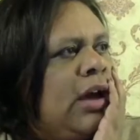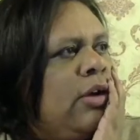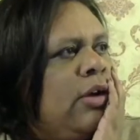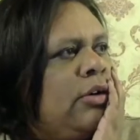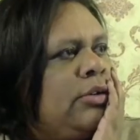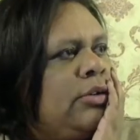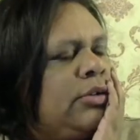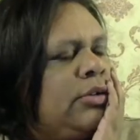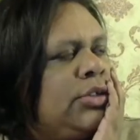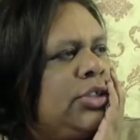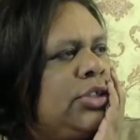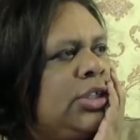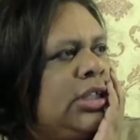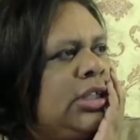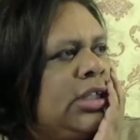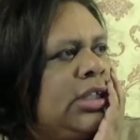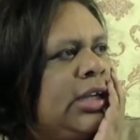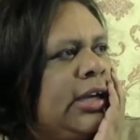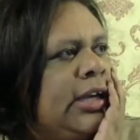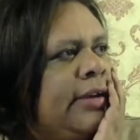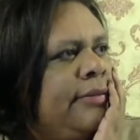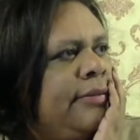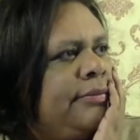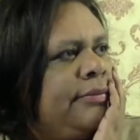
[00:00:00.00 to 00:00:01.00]
How old was
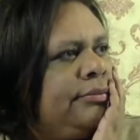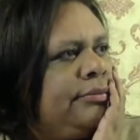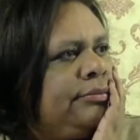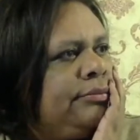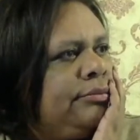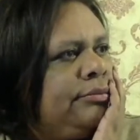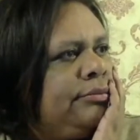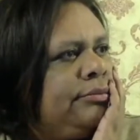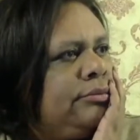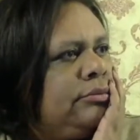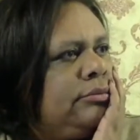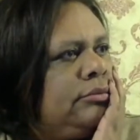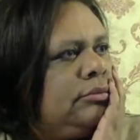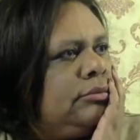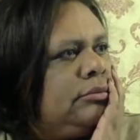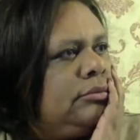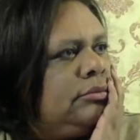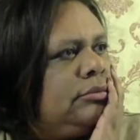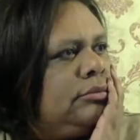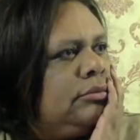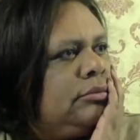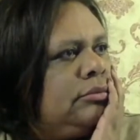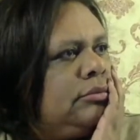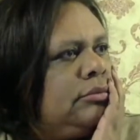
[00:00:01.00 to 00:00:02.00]
she then?
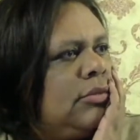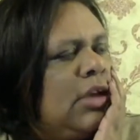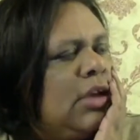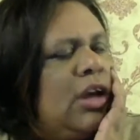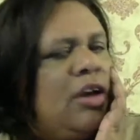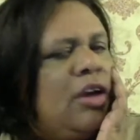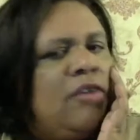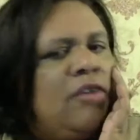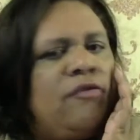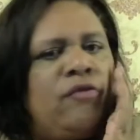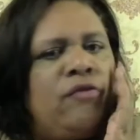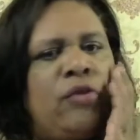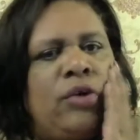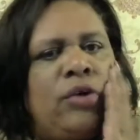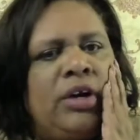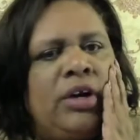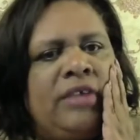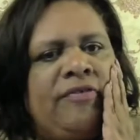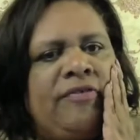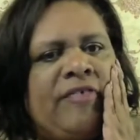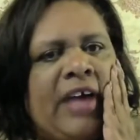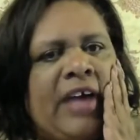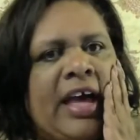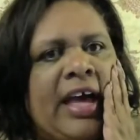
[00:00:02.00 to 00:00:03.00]

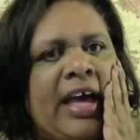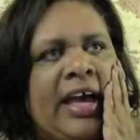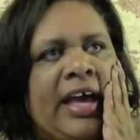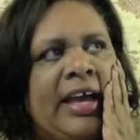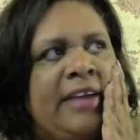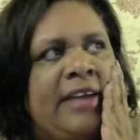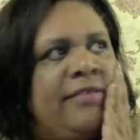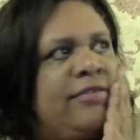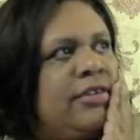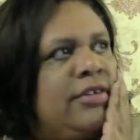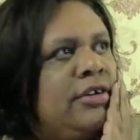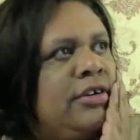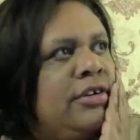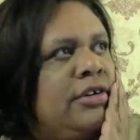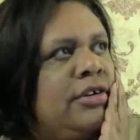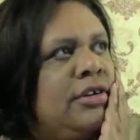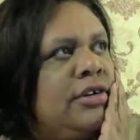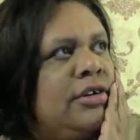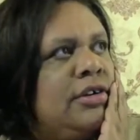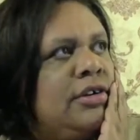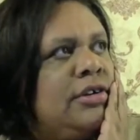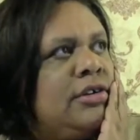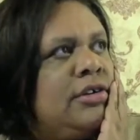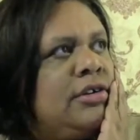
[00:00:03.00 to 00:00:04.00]
45,
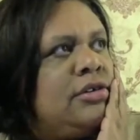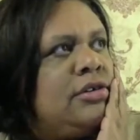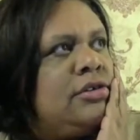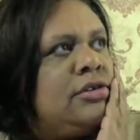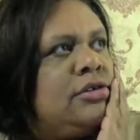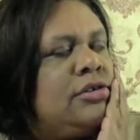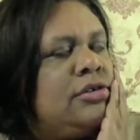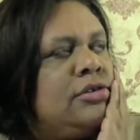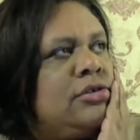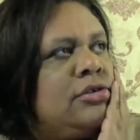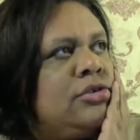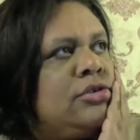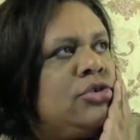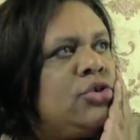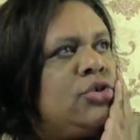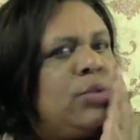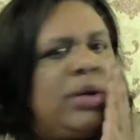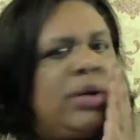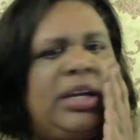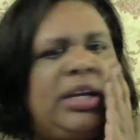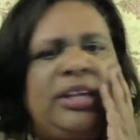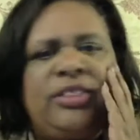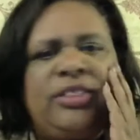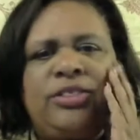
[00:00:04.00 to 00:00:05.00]

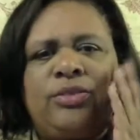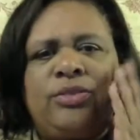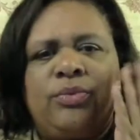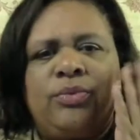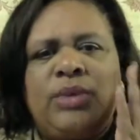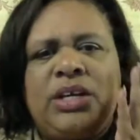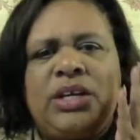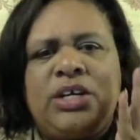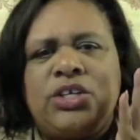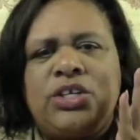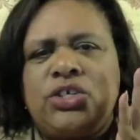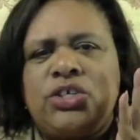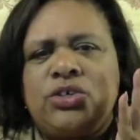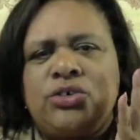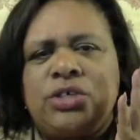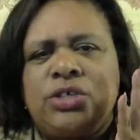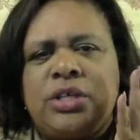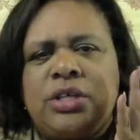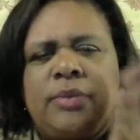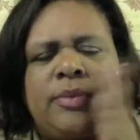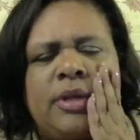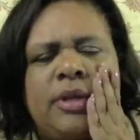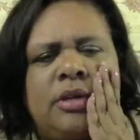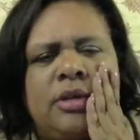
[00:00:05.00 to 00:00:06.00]
23-ish
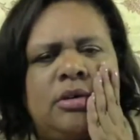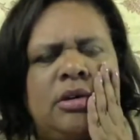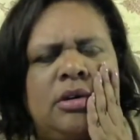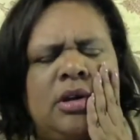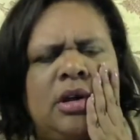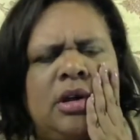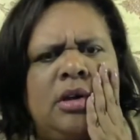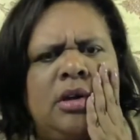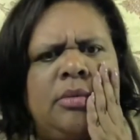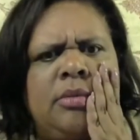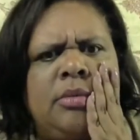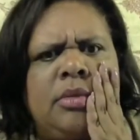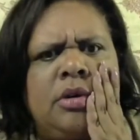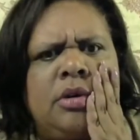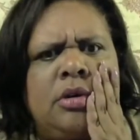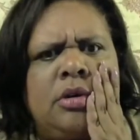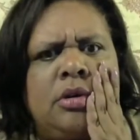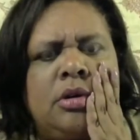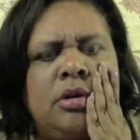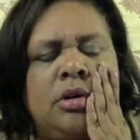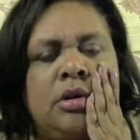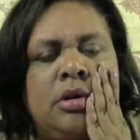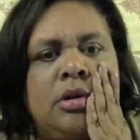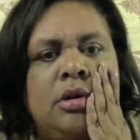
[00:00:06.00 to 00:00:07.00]
or something. I
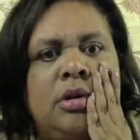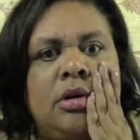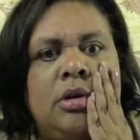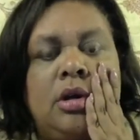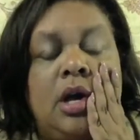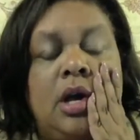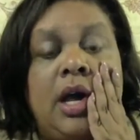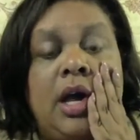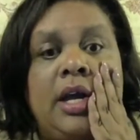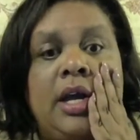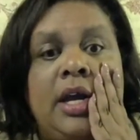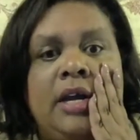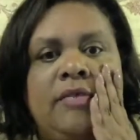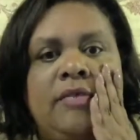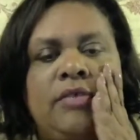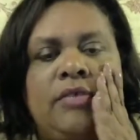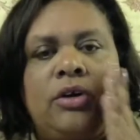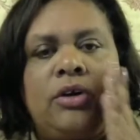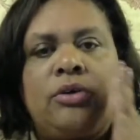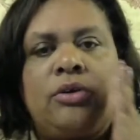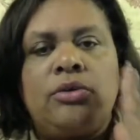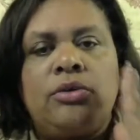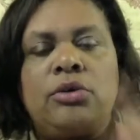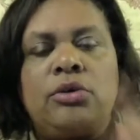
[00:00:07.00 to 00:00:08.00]
don't
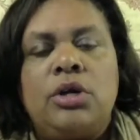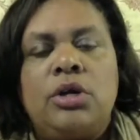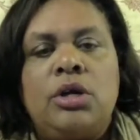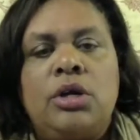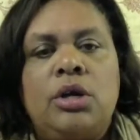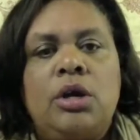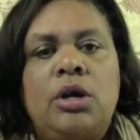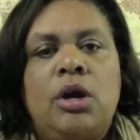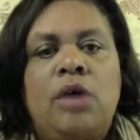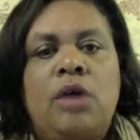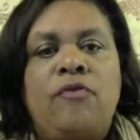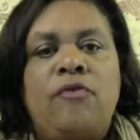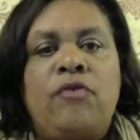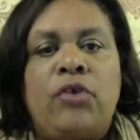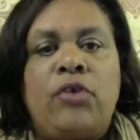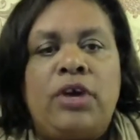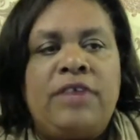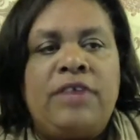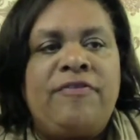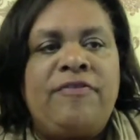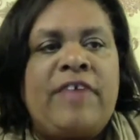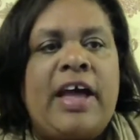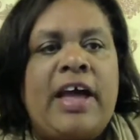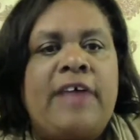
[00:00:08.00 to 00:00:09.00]
even know.
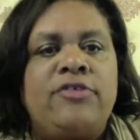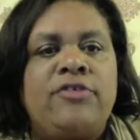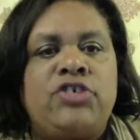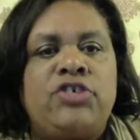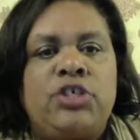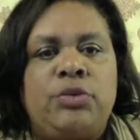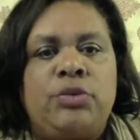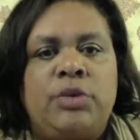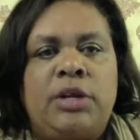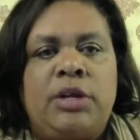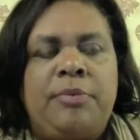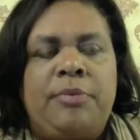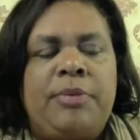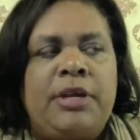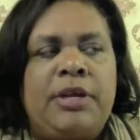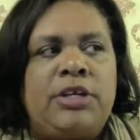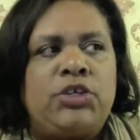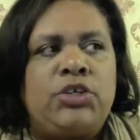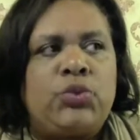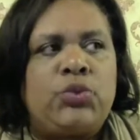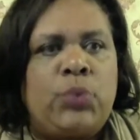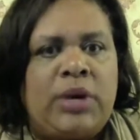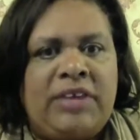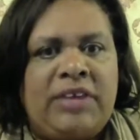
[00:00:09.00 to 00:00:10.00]
45, she would have
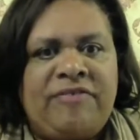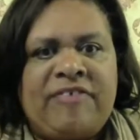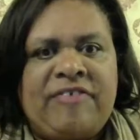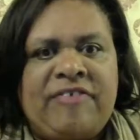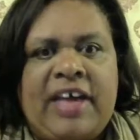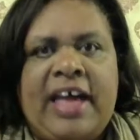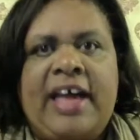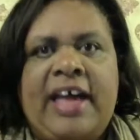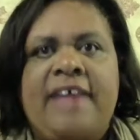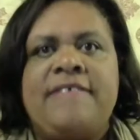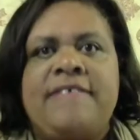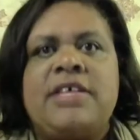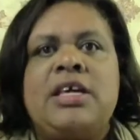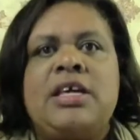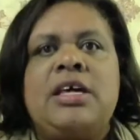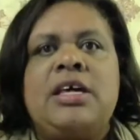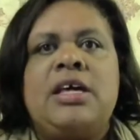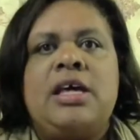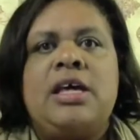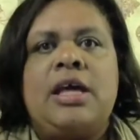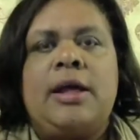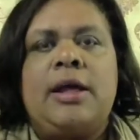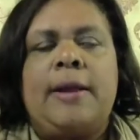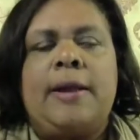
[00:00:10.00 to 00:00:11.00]
been
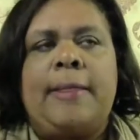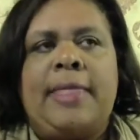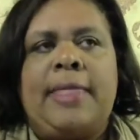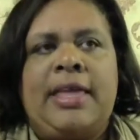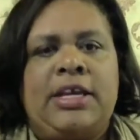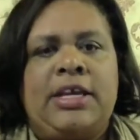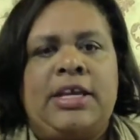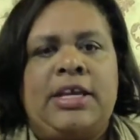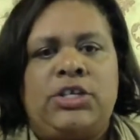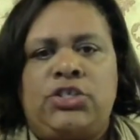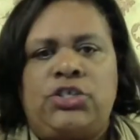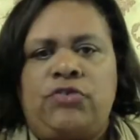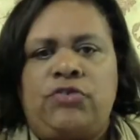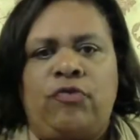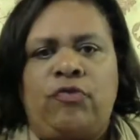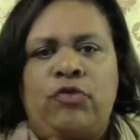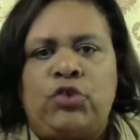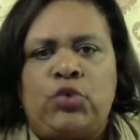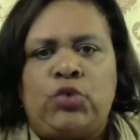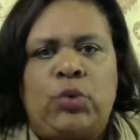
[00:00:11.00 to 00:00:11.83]
25-ish,